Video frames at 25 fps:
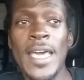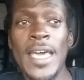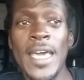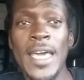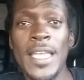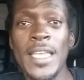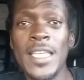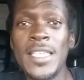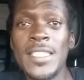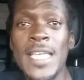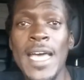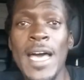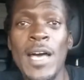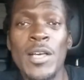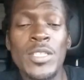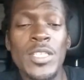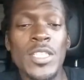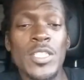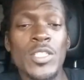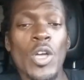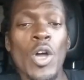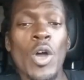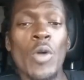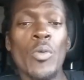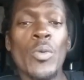And this house
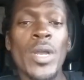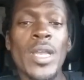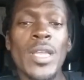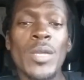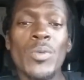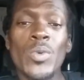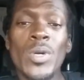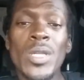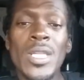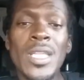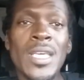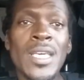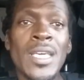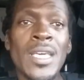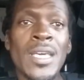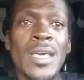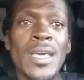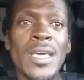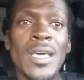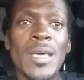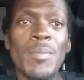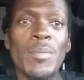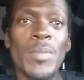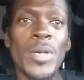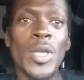has already
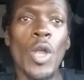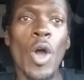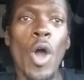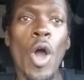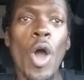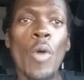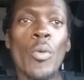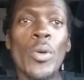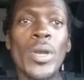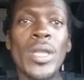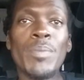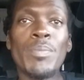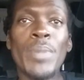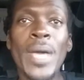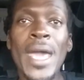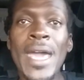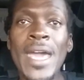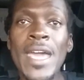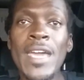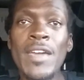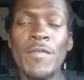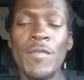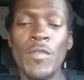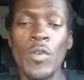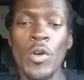been
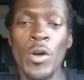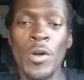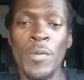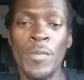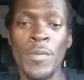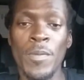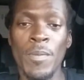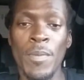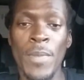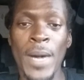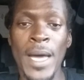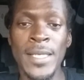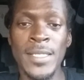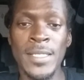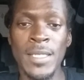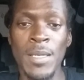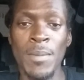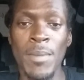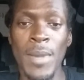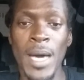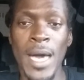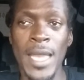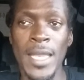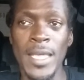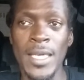paid for by
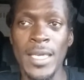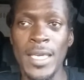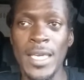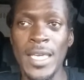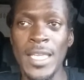somebody,